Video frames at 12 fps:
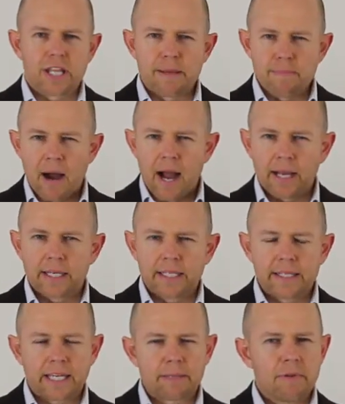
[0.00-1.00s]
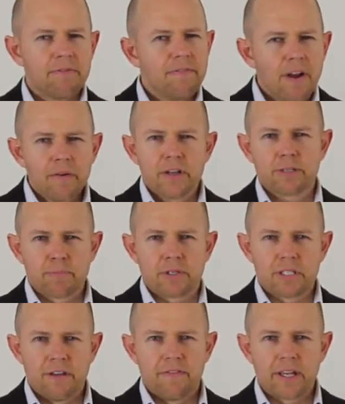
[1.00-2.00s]
and they're marketing, they can be very
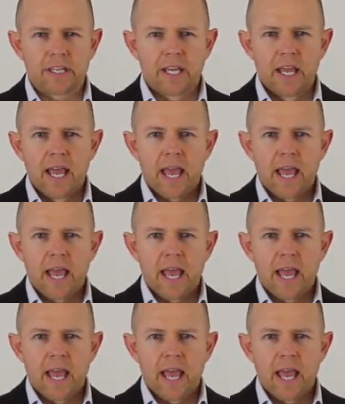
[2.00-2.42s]
specific